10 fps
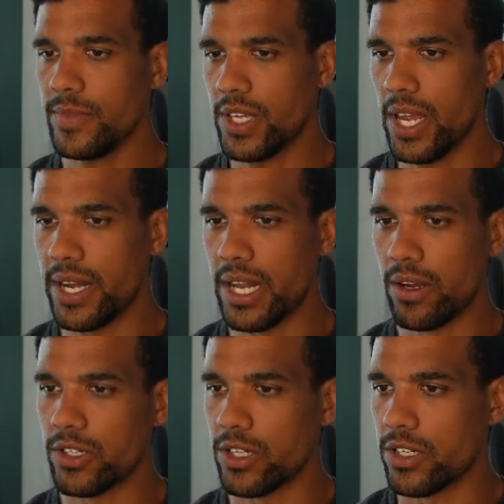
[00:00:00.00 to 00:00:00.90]
Okay, now
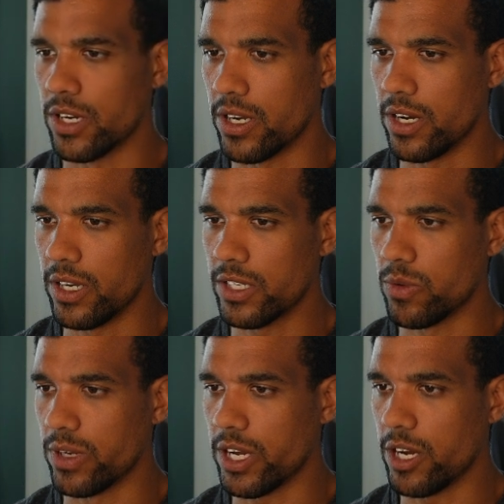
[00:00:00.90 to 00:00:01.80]
here's our target audience.
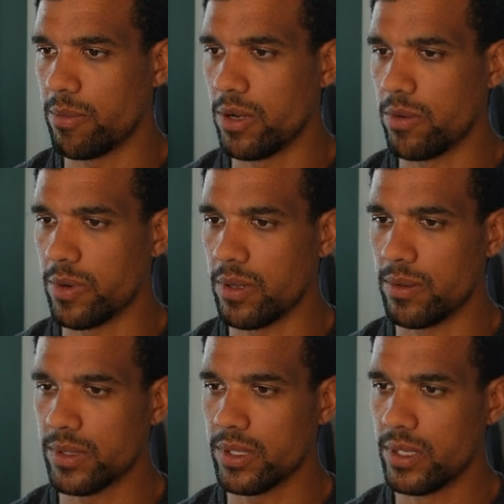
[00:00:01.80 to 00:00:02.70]
What do you care about?
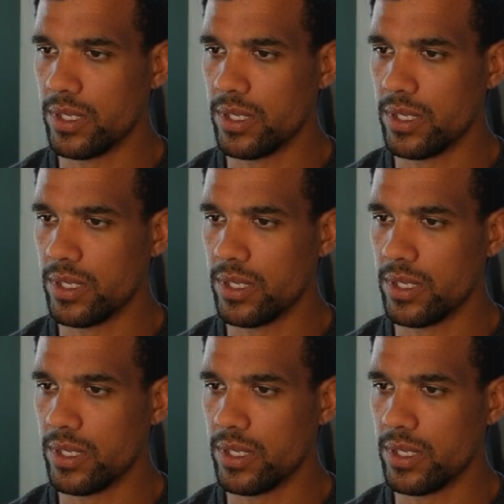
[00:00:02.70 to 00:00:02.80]
Problems.